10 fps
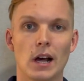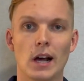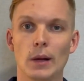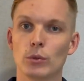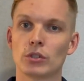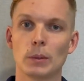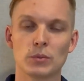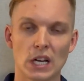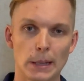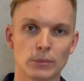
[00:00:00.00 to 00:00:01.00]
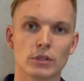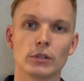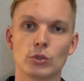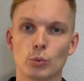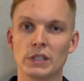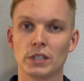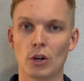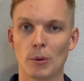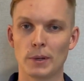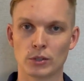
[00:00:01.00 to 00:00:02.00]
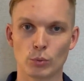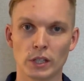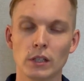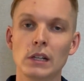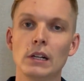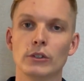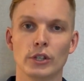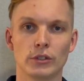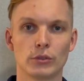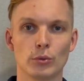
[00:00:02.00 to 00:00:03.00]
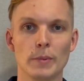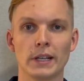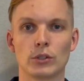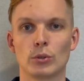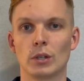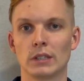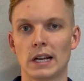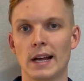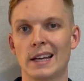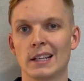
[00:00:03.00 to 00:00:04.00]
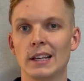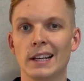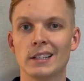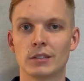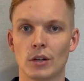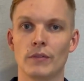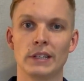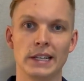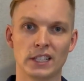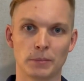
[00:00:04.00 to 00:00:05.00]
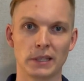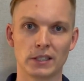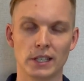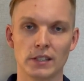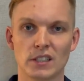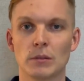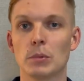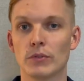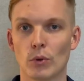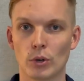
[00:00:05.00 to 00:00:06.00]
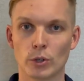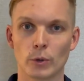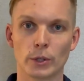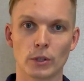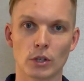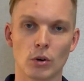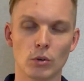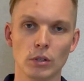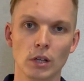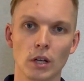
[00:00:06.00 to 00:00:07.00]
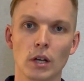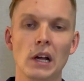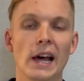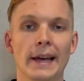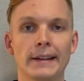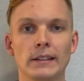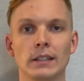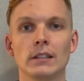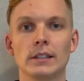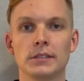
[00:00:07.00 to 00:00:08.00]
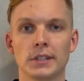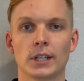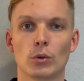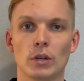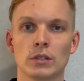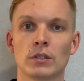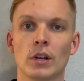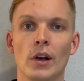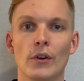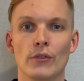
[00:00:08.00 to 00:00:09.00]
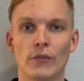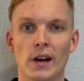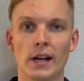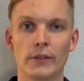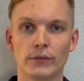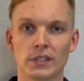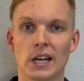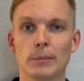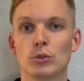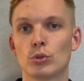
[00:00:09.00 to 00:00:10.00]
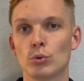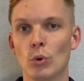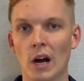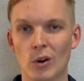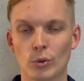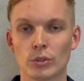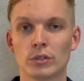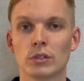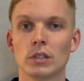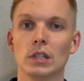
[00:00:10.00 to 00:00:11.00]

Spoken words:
I would sometimes switch it up as well, just to make sure that I had less of an expectation before going on court. And I did this across 5 times 2 hours